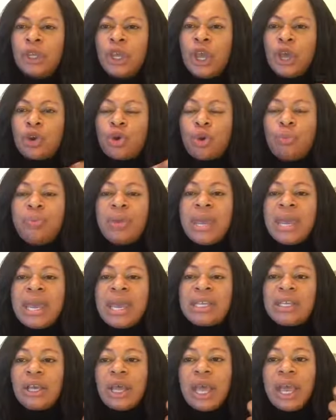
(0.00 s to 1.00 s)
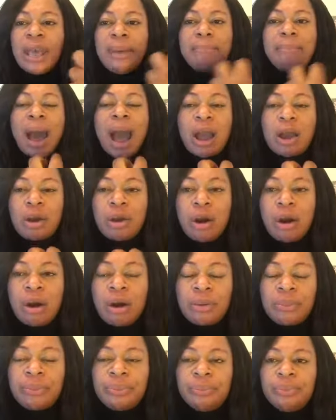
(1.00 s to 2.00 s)
It could be a
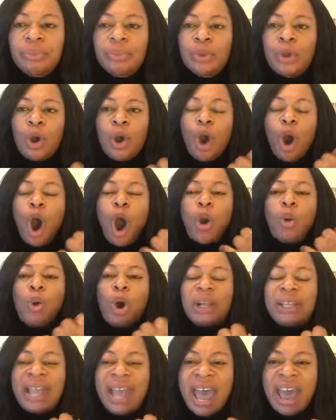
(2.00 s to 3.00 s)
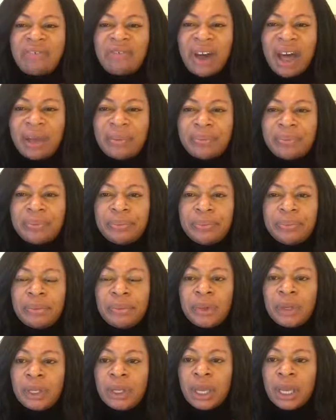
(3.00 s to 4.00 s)
bangle. Or whatever.
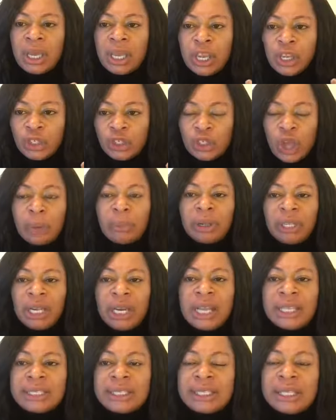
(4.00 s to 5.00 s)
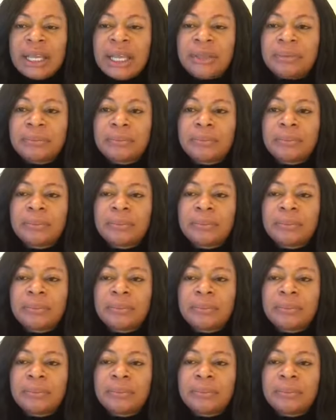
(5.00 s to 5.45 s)
Is somebody listening?